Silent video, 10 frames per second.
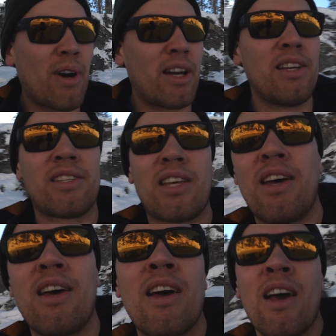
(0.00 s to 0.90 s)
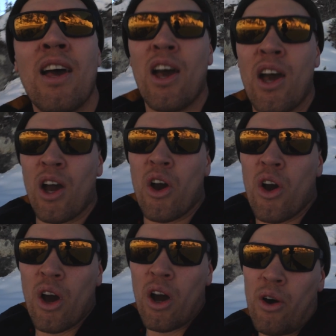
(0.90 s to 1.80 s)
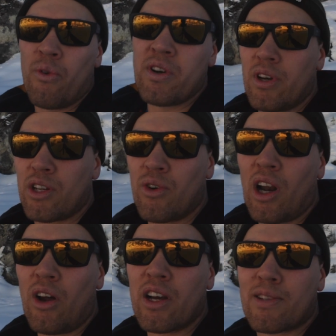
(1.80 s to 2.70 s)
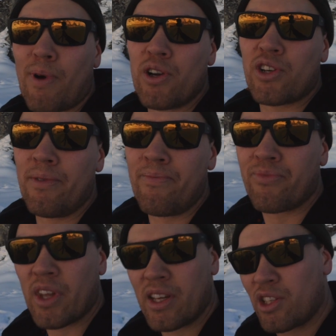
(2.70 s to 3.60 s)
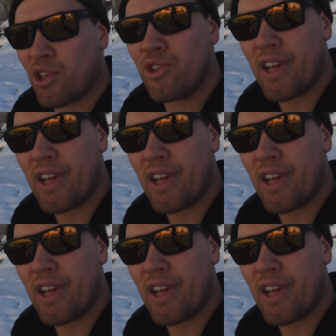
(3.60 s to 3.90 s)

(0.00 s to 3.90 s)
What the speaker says: one is when you're doing a long exposure, the 2